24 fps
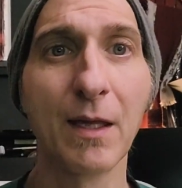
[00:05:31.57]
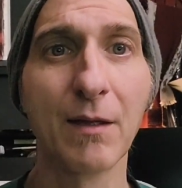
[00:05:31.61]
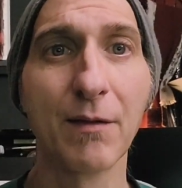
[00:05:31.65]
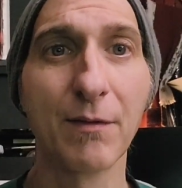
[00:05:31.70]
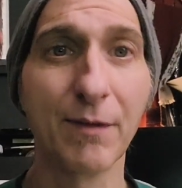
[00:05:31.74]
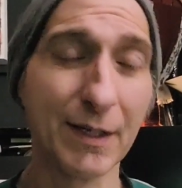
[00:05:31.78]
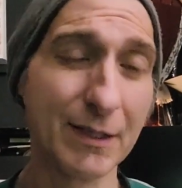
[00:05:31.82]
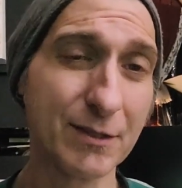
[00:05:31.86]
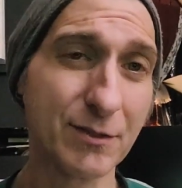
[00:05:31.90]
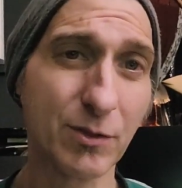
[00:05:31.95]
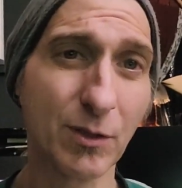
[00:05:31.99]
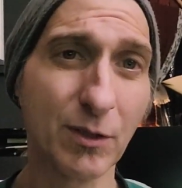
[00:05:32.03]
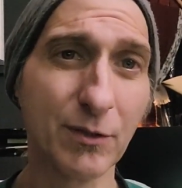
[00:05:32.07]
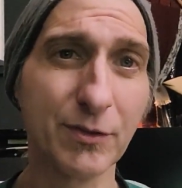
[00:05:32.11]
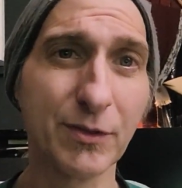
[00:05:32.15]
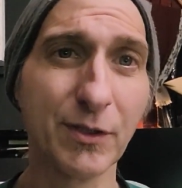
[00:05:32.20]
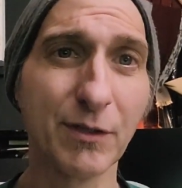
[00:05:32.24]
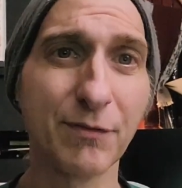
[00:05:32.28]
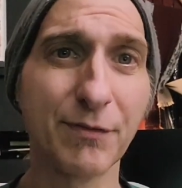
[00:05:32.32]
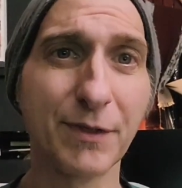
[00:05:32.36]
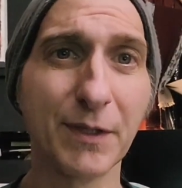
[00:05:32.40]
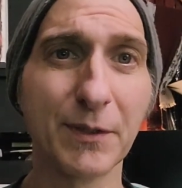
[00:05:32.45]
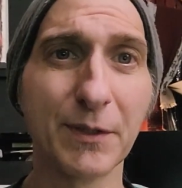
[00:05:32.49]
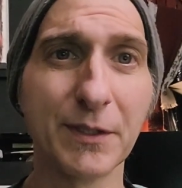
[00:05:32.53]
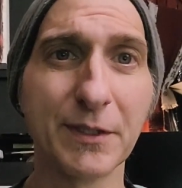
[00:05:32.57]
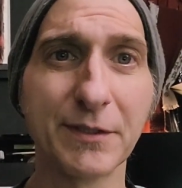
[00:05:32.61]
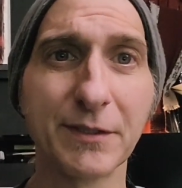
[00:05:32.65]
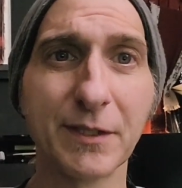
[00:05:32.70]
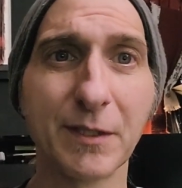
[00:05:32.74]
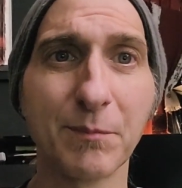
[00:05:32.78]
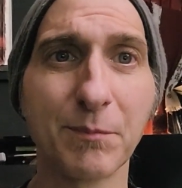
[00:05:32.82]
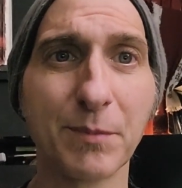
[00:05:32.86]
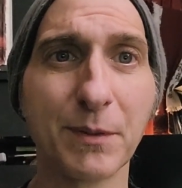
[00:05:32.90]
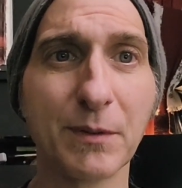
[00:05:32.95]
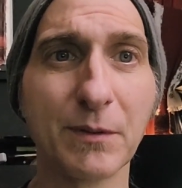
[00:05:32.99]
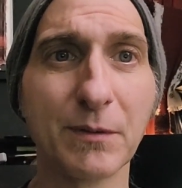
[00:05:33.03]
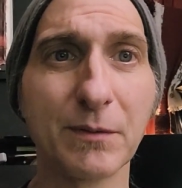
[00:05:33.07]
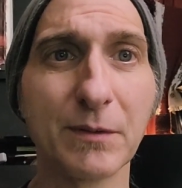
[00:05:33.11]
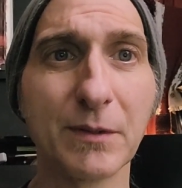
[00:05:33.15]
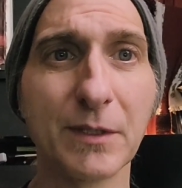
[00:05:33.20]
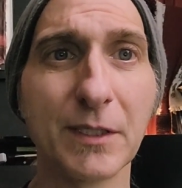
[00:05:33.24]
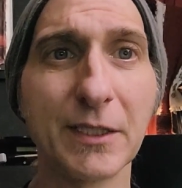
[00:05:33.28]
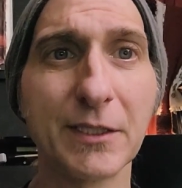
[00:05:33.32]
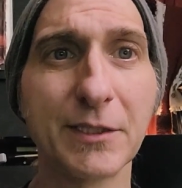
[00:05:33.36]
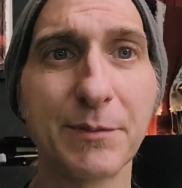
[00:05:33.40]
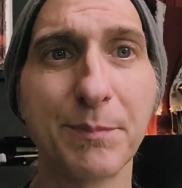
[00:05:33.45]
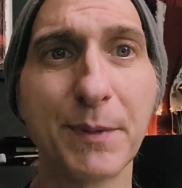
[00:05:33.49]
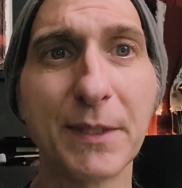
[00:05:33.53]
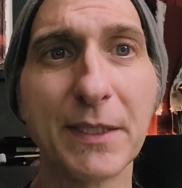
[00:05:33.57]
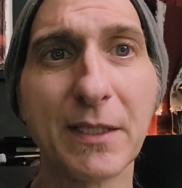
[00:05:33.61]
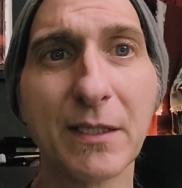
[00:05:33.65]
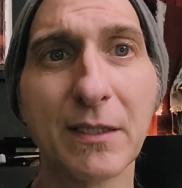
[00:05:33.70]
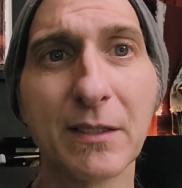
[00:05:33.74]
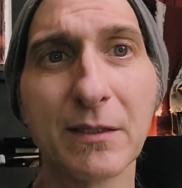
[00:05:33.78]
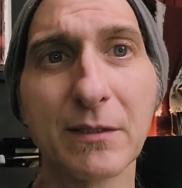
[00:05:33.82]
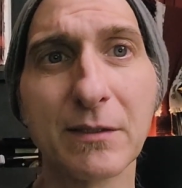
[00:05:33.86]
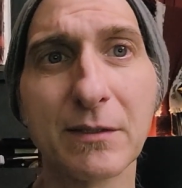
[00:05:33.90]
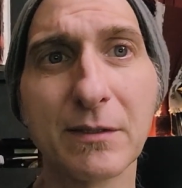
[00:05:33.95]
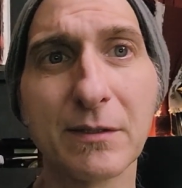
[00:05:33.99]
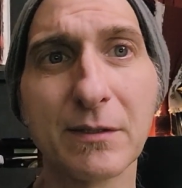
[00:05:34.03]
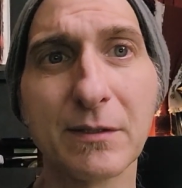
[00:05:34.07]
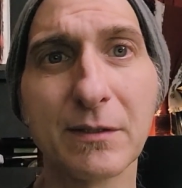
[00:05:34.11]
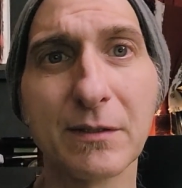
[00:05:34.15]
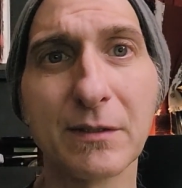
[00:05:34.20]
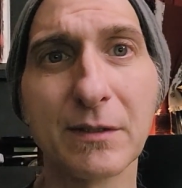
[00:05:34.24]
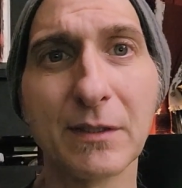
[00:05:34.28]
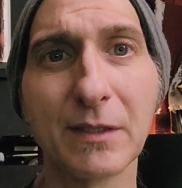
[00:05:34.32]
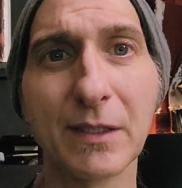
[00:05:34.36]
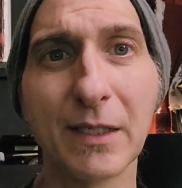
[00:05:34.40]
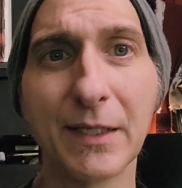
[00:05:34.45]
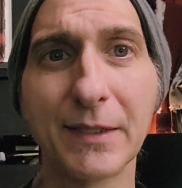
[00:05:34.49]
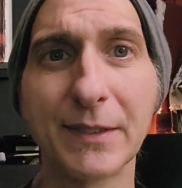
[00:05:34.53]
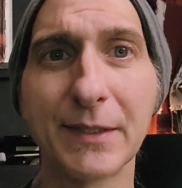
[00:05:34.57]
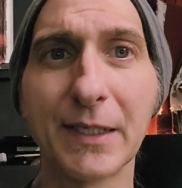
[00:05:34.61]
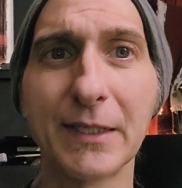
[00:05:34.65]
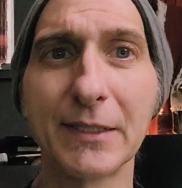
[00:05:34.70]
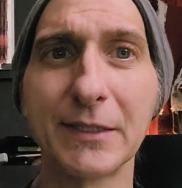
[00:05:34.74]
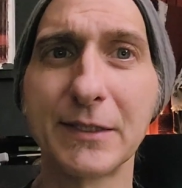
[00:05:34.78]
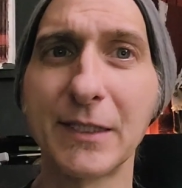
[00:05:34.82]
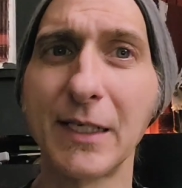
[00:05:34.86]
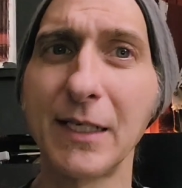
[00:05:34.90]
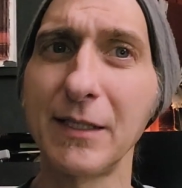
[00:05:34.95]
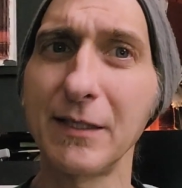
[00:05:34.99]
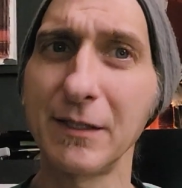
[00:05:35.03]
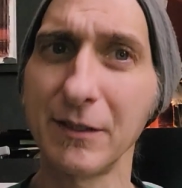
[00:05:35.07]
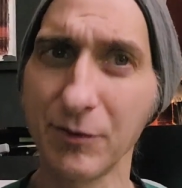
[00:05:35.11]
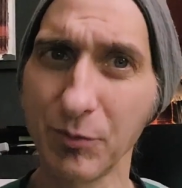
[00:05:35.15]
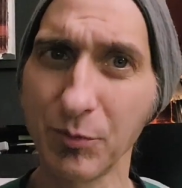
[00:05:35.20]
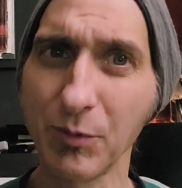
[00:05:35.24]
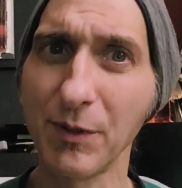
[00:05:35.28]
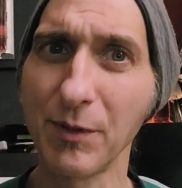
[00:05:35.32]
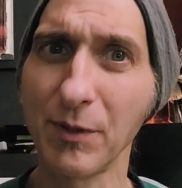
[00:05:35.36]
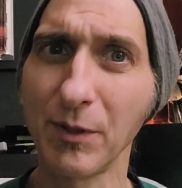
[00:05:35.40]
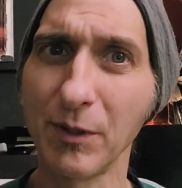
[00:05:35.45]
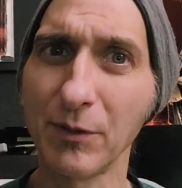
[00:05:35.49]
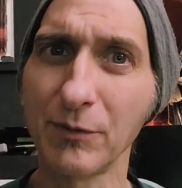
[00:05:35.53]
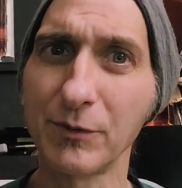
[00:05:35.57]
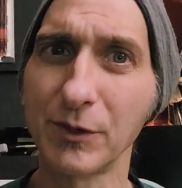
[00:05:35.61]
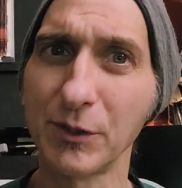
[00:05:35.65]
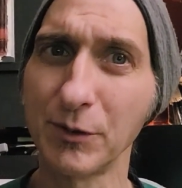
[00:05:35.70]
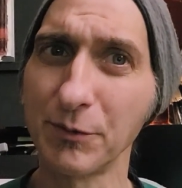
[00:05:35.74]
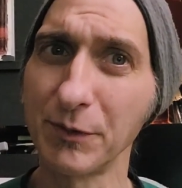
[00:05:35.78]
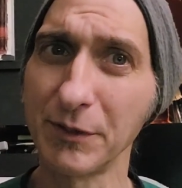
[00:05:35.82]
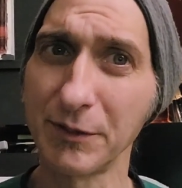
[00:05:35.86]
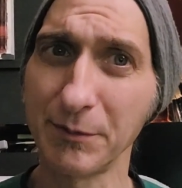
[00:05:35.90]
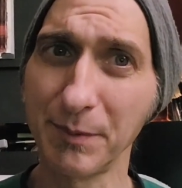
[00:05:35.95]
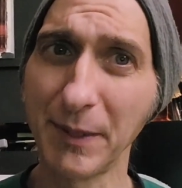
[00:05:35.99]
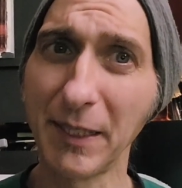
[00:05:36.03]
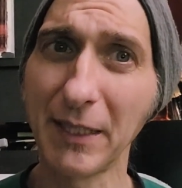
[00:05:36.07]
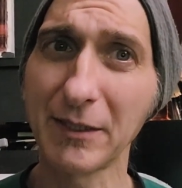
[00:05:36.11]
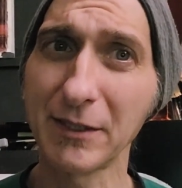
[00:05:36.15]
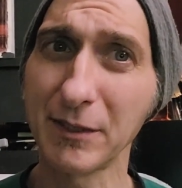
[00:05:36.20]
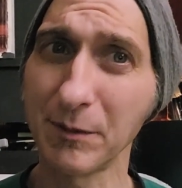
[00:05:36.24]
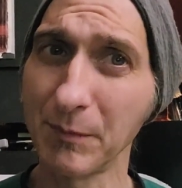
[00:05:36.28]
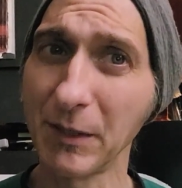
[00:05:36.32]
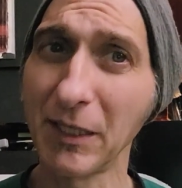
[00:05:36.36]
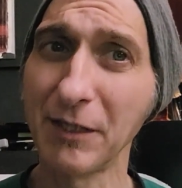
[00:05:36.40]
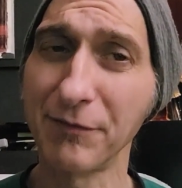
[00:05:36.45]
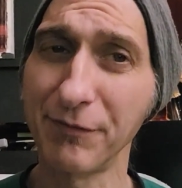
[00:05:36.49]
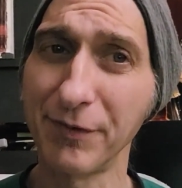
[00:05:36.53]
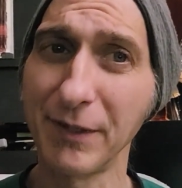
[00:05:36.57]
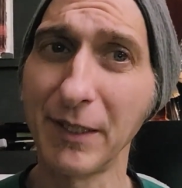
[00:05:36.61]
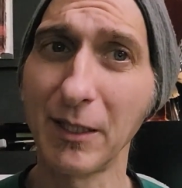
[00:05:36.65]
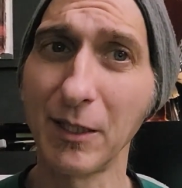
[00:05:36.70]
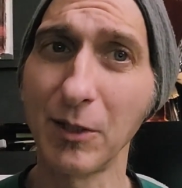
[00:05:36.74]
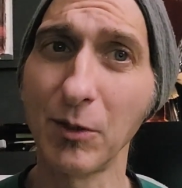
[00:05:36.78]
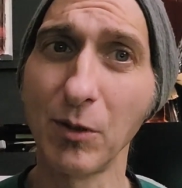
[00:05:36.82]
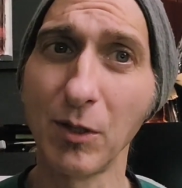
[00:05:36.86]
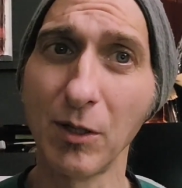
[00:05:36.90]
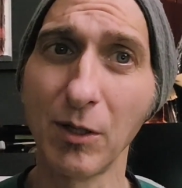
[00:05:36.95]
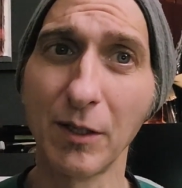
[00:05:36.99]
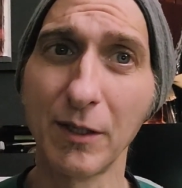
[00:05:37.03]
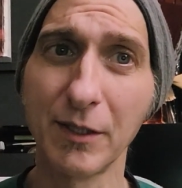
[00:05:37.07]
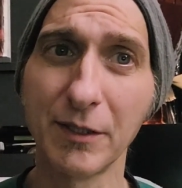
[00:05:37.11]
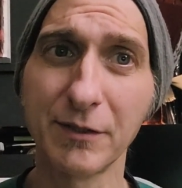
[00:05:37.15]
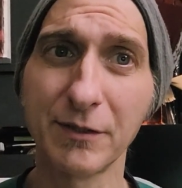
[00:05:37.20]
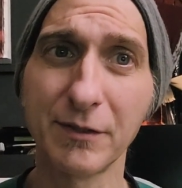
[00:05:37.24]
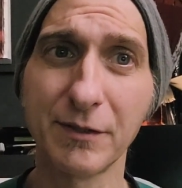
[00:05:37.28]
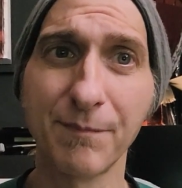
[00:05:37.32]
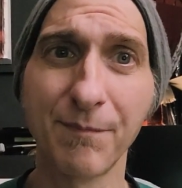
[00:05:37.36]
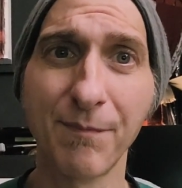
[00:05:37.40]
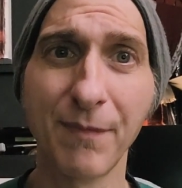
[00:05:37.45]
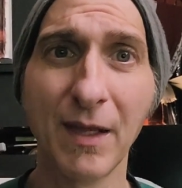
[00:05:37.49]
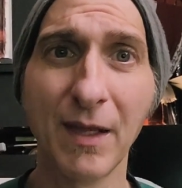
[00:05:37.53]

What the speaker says: That's also very simple. It's because, and I say this with all due respect to my fellow artists,